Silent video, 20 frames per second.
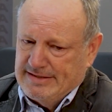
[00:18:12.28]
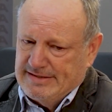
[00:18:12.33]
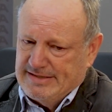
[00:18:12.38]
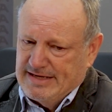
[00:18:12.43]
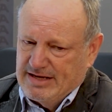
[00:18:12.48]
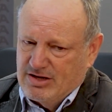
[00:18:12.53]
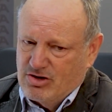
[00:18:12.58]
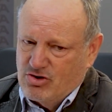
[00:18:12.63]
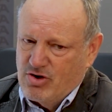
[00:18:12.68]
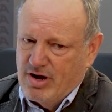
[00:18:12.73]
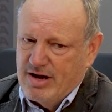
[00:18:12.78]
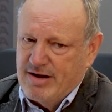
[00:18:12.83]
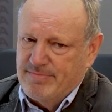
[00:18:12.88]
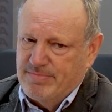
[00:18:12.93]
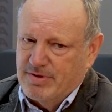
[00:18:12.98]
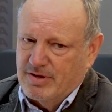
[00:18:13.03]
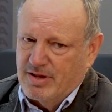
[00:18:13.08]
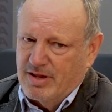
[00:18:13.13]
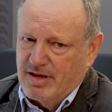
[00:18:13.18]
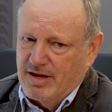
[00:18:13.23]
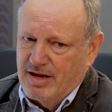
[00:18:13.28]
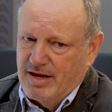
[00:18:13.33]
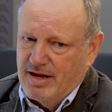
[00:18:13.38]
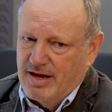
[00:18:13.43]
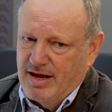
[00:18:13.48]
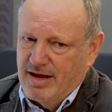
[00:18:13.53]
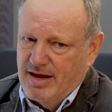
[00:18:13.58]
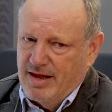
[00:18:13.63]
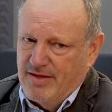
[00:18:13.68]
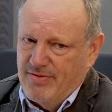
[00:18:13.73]
incredible.
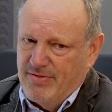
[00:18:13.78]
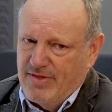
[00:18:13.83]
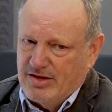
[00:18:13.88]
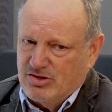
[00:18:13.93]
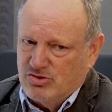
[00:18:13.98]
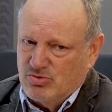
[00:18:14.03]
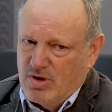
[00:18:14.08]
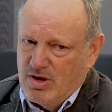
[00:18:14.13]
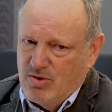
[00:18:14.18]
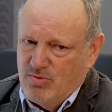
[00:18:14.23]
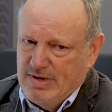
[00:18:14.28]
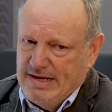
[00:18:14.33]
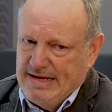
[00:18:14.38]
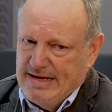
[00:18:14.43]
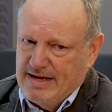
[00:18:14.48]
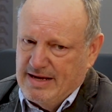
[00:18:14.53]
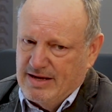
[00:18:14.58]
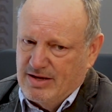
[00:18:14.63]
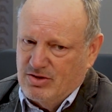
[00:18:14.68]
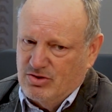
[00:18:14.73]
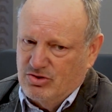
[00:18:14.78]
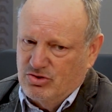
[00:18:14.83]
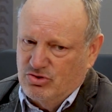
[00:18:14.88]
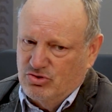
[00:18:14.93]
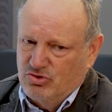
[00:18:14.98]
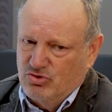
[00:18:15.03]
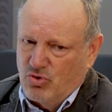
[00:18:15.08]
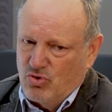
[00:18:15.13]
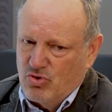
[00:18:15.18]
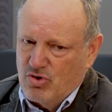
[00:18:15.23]
And that's why we
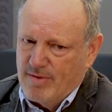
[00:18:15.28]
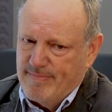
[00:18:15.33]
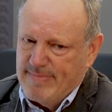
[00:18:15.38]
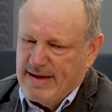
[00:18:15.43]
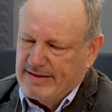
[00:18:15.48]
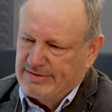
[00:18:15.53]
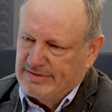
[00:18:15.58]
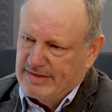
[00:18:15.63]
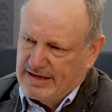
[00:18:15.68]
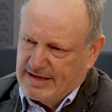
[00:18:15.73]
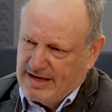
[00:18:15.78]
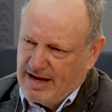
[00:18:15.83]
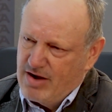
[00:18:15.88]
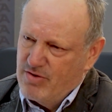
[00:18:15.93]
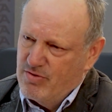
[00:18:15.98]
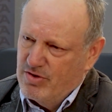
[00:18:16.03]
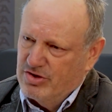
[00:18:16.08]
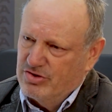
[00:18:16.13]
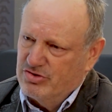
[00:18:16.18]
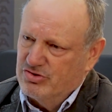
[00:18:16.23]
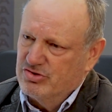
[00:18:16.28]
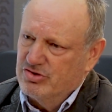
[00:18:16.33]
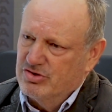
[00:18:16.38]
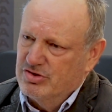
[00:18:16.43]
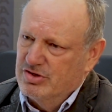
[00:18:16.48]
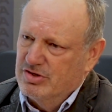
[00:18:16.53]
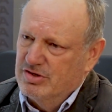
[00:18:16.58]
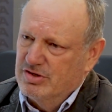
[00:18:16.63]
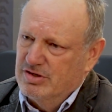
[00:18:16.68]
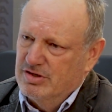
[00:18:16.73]
talk about the courage.
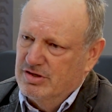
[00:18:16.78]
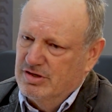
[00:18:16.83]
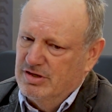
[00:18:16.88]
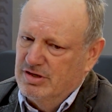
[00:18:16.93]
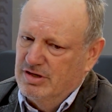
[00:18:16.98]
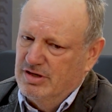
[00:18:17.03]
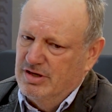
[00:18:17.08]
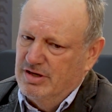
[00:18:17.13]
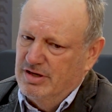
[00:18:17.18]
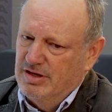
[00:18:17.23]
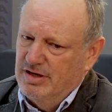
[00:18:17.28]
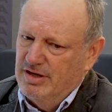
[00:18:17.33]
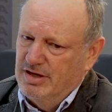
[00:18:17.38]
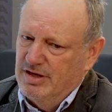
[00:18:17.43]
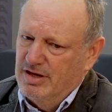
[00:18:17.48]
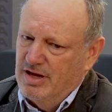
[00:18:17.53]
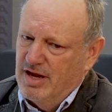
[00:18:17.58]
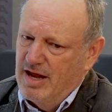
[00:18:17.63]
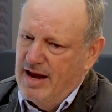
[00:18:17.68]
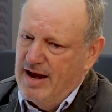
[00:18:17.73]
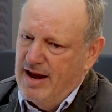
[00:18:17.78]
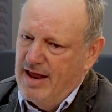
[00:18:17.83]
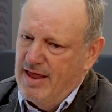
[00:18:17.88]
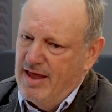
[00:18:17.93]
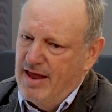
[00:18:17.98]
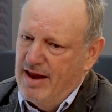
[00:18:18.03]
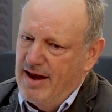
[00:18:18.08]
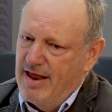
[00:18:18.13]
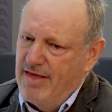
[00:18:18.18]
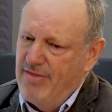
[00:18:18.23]

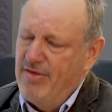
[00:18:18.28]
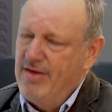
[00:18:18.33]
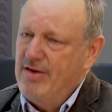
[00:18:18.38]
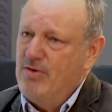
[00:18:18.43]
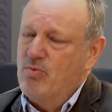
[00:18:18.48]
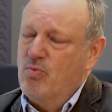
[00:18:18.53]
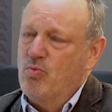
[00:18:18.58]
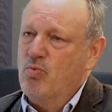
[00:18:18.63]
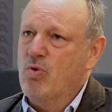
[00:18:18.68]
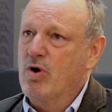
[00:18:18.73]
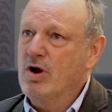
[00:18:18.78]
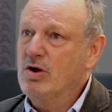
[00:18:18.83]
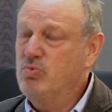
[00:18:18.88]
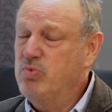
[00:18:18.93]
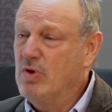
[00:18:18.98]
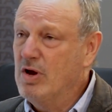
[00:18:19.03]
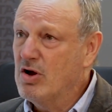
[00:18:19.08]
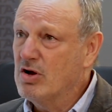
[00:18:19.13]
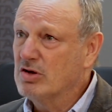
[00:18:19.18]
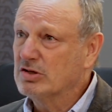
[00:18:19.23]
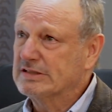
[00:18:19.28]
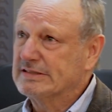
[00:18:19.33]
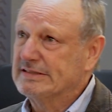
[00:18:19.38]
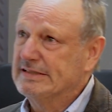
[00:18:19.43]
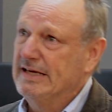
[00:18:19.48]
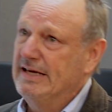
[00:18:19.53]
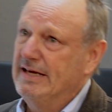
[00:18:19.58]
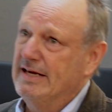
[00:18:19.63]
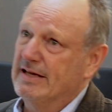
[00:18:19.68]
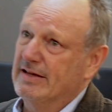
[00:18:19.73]
And I think what we are
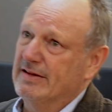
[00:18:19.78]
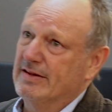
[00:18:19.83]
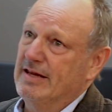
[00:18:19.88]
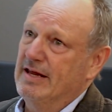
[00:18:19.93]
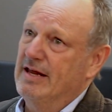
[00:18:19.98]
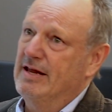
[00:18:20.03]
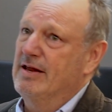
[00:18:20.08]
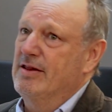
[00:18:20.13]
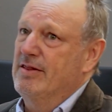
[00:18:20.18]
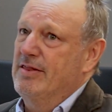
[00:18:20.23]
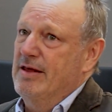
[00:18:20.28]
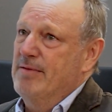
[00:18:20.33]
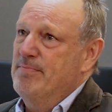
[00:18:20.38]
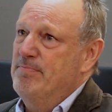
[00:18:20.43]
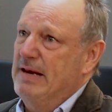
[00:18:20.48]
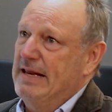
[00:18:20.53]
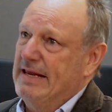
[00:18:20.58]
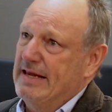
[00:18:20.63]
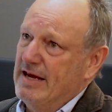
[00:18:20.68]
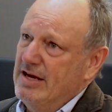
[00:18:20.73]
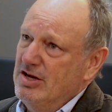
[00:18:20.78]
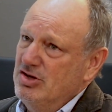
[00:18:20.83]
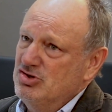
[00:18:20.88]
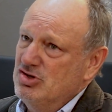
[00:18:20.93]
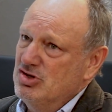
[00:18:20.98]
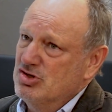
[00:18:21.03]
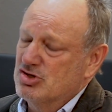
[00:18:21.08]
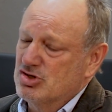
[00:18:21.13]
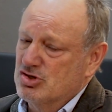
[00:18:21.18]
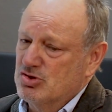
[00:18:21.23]
seeing, the
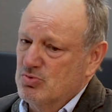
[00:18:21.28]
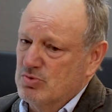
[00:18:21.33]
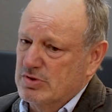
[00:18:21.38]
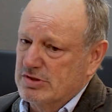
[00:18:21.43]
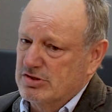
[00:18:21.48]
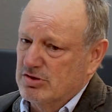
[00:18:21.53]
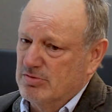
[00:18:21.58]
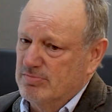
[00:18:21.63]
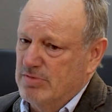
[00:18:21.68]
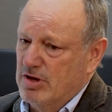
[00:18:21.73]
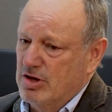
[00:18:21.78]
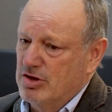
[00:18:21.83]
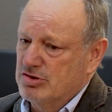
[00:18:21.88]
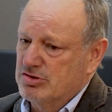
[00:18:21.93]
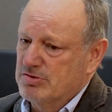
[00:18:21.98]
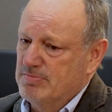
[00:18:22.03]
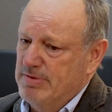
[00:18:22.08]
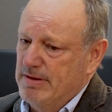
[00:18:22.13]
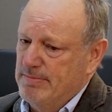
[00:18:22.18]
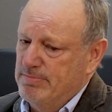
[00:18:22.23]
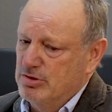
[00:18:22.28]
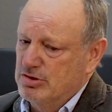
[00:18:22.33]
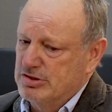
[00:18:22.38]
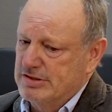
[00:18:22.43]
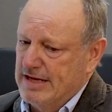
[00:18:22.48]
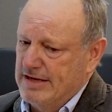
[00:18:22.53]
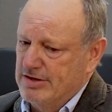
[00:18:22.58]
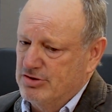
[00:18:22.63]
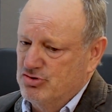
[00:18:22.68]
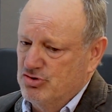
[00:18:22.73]
implications to whistleblowers and people who
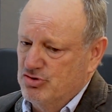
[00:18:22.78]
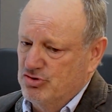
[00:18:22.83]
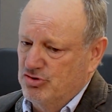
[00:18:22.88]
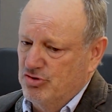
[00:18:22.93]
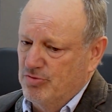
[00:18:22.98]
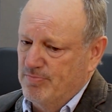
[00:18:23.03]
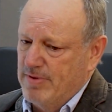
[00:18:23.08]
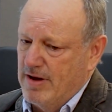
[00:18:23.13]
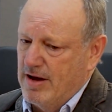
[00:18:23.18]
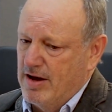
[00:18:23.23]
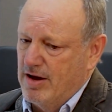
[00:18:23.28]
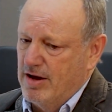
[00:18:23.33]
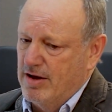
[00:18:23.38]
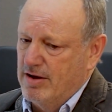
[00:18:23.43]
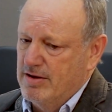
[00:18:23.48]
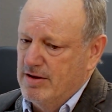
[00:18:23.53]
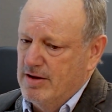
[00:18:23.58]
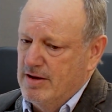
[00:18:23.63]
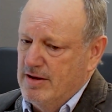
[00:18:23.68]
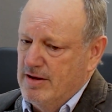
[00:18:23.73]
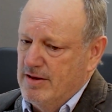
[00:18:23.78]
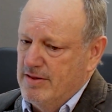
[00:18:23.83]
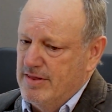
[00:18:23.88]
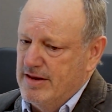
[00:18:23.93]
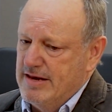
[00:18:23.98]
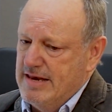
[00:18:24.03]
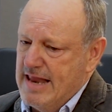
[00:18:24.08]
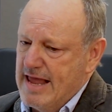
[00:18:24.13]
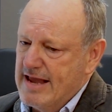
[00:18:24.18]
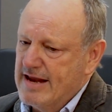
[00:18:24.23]
stand truth to power, the
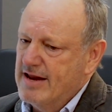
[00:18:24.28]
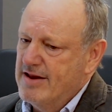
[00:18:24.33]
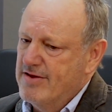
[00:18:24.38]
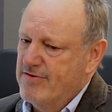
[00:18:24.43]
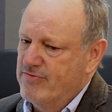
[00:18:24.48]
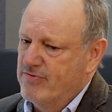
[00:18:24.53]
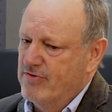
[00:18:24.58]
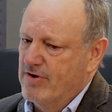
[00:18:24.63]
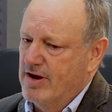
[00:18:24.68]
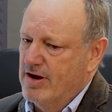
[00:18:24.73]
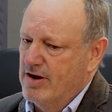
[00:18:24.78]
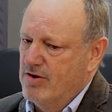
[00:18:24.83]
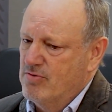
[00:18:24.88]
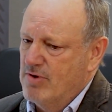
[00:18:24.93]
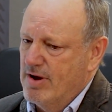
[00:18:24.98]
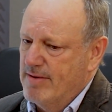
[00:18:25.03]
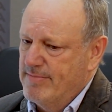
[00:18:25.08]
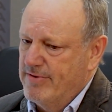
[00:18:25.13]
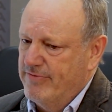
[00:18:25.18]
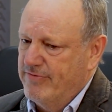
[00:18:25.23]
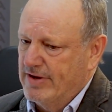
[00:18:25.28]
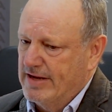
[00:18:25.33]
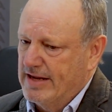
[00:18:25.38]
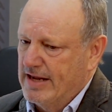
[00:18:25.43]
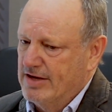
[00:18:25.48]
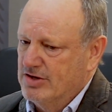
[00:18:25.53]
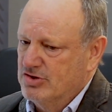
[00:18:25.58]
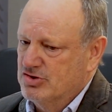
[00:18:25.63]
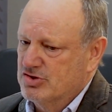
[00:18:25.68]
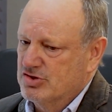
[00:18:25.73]
negative
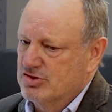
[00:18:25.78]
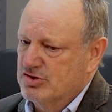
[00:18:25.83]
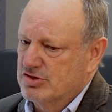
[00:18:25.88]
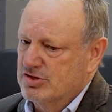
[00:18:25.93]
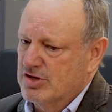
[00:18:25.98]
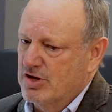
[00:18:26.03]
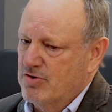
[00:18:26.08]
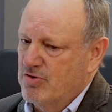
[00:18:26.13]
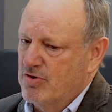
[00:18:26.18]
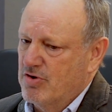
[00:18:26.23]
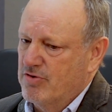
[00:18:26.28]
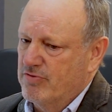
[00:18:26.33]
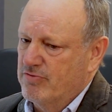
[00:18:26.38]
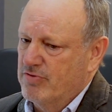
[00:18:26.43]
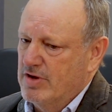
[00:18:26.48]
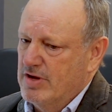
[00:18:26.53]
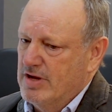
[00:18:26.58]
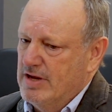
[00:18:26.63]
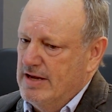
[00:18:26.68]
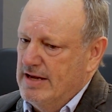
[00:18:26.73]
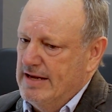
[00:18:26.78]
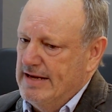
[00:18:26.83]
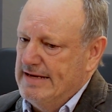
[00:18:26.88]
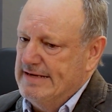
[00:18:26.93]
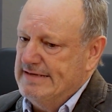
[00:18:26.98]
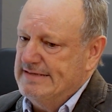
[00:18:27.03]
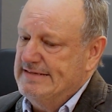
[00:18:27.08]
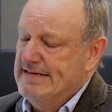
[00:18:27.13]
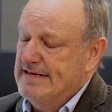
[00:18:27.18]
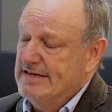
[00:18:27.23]
ramifications thereof,
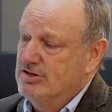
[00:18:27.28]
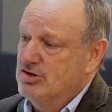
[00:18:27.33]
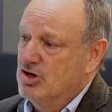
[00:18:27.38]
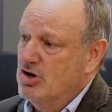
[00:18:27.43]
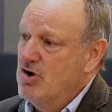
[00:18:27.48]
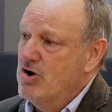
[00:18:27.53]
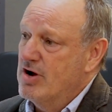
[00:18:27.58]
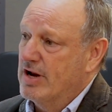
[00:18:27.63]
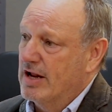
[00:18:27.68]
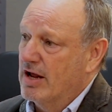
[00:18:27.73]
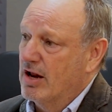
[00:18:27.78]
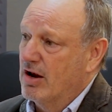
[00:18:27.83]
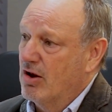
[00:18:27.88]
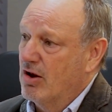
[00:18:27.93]
is deterring a